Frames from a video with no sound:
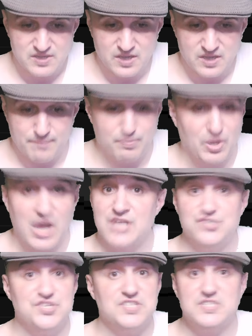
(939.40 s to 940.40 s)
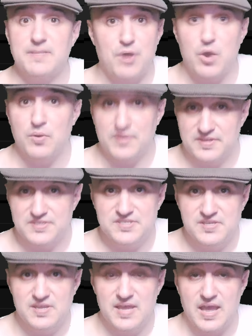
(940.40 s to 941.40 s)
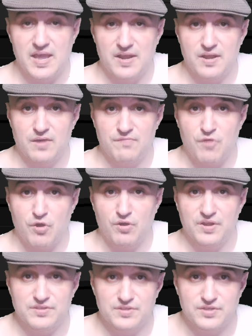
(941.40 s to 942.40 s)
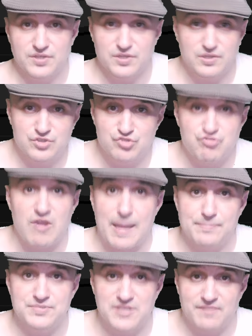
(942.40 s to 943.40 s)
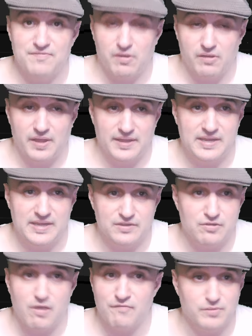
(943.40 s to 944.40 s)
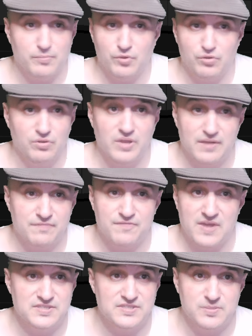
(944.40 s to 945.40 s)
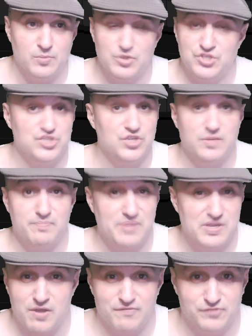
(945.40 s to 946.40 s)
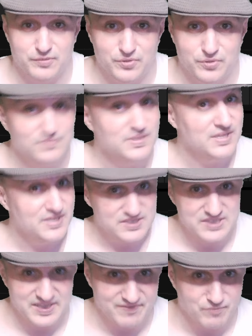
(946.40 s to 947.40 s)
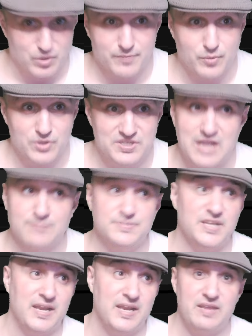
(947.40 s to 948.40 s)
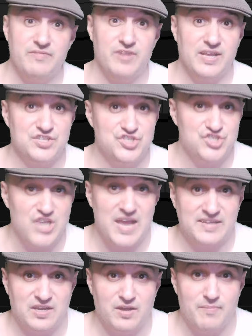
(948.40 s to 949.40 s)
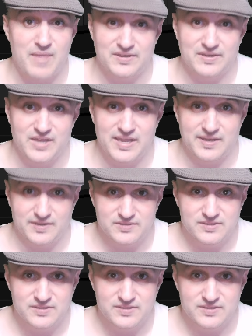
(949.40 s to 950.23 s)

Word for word: obliged his opponents and uh, fallen into traps. I felt like getting comfortable in fights in which he shouldn't be comfortable. Stephen Wonderboy Thompson, and even against Jack Della Maddalena.